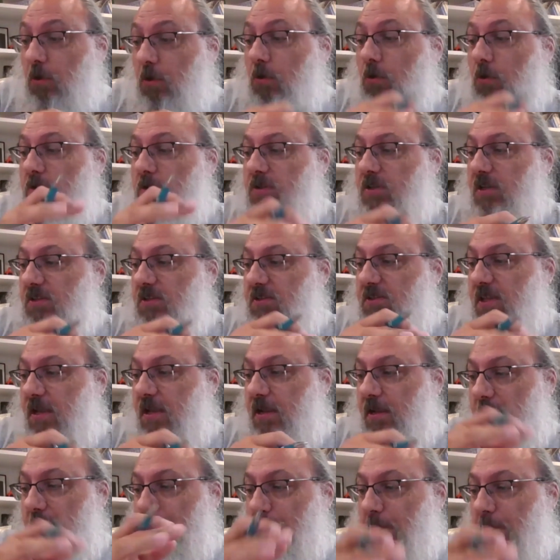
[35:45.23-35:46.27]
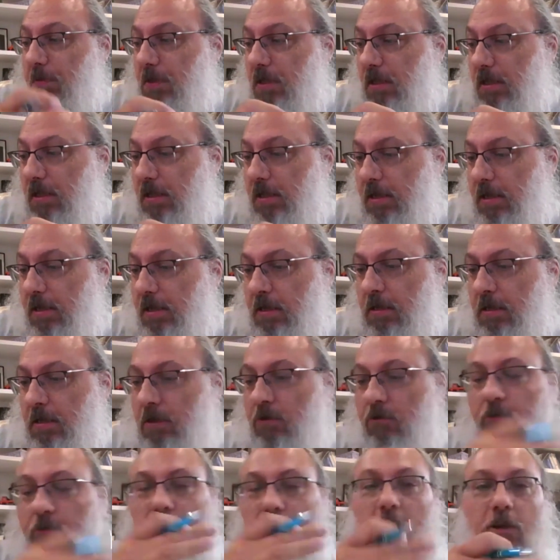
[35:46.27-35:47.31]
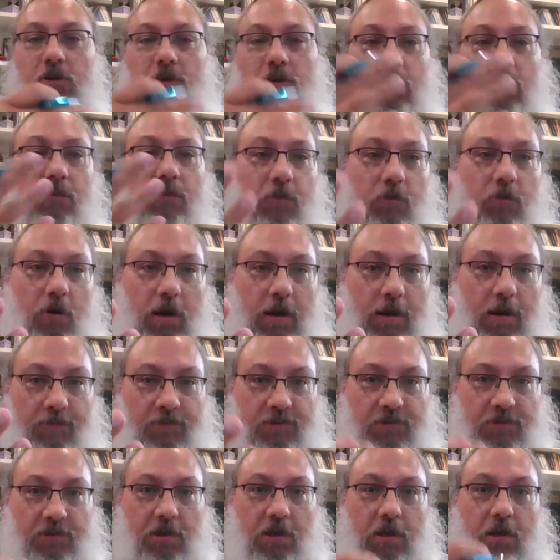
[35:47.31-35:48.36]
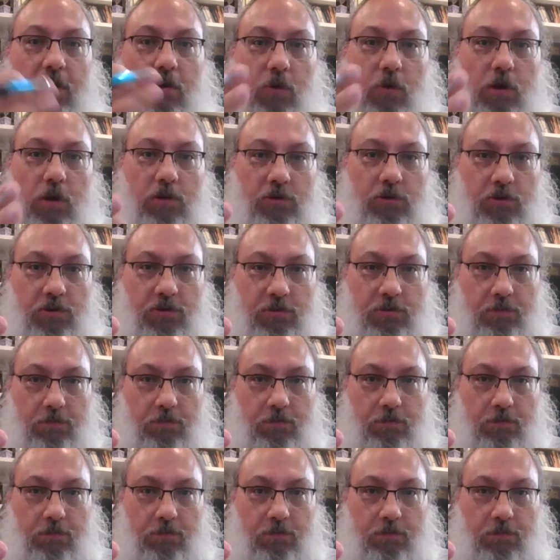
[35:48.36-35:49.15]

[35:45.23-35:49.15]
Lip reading: or does that imply creation of graphs and equations?